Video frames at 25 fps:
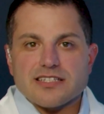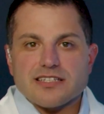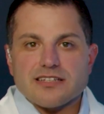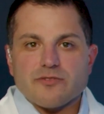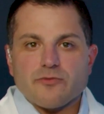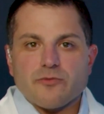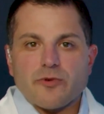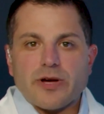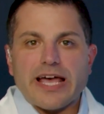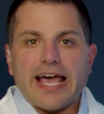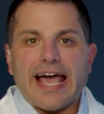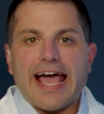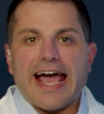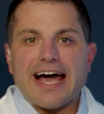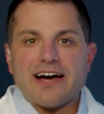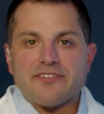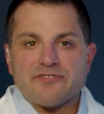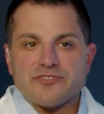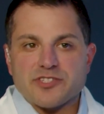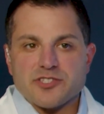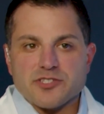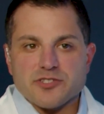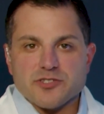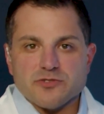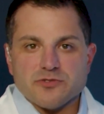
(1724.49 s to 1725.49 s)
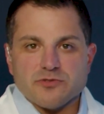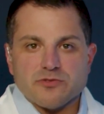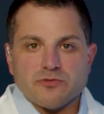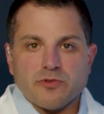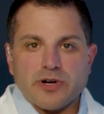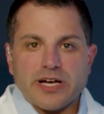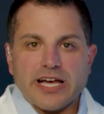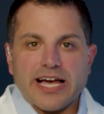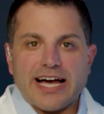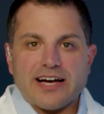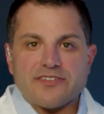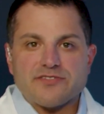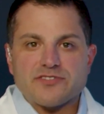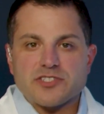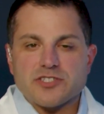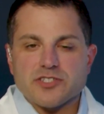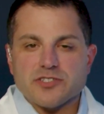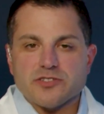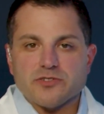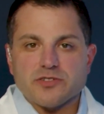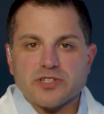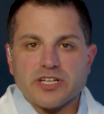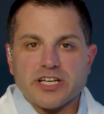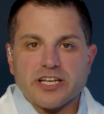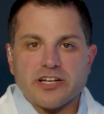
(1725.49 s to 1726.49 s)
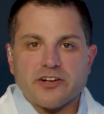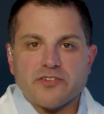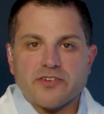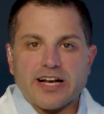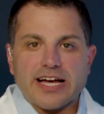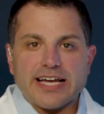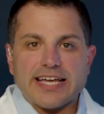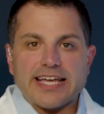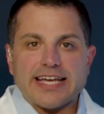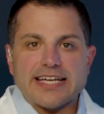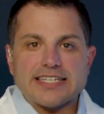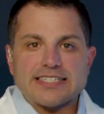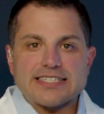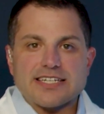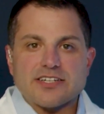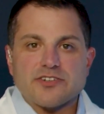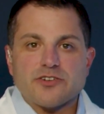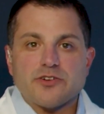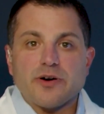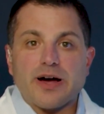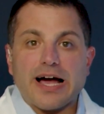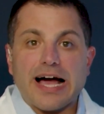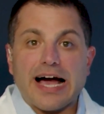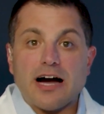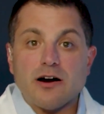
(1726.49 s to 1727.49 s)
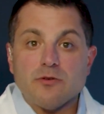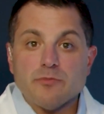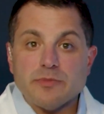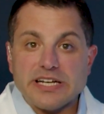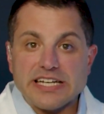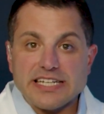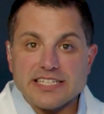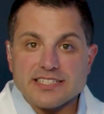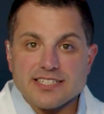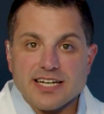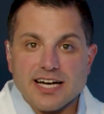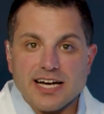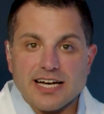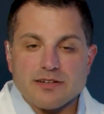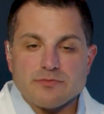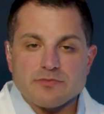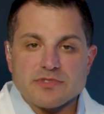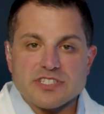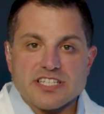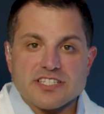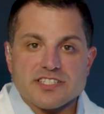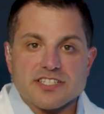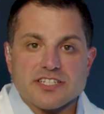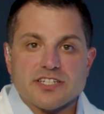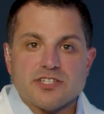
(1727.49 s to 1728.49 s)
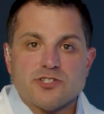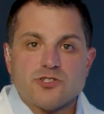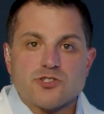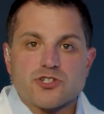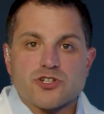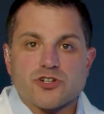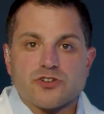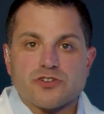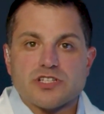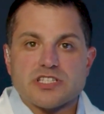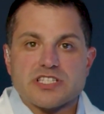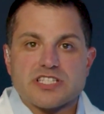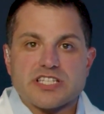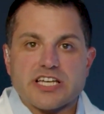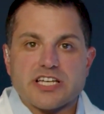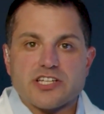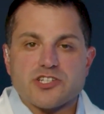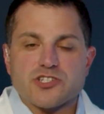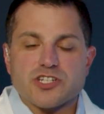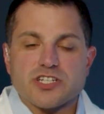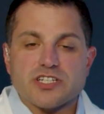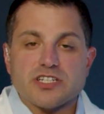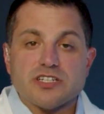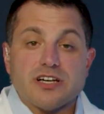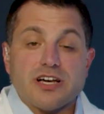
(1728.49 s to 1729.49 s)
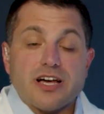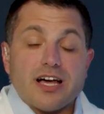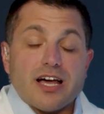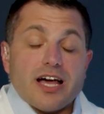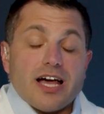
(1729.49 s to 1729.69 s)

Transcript: we have to, you know, and I can't tell you how many times as an insurance agent,